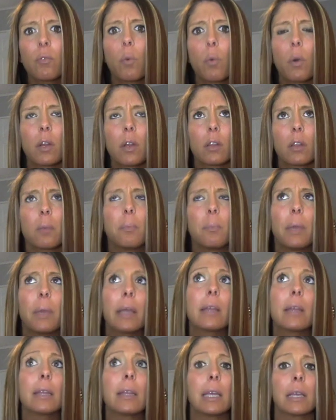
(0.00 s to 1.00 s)
One of the
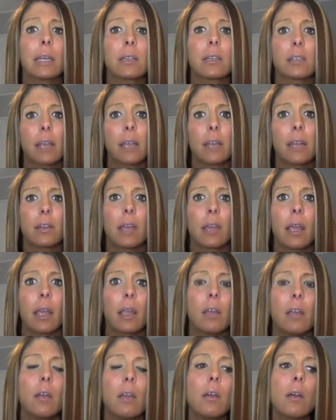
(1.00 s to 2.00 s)
big things that
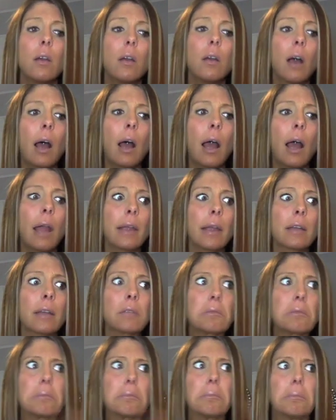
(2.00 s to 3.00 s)
they, I
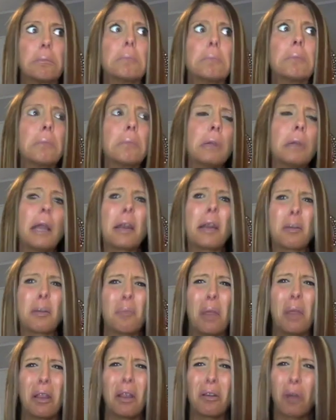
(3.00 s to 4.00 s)
guess, kind of
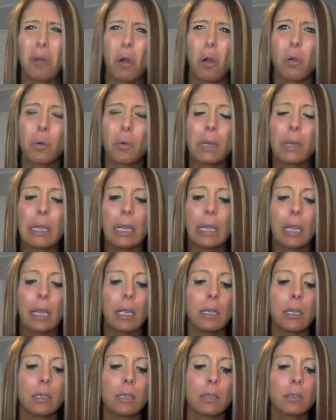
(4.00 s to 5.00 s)
make known
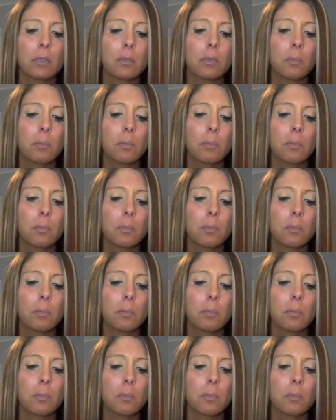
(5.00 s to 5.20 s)
is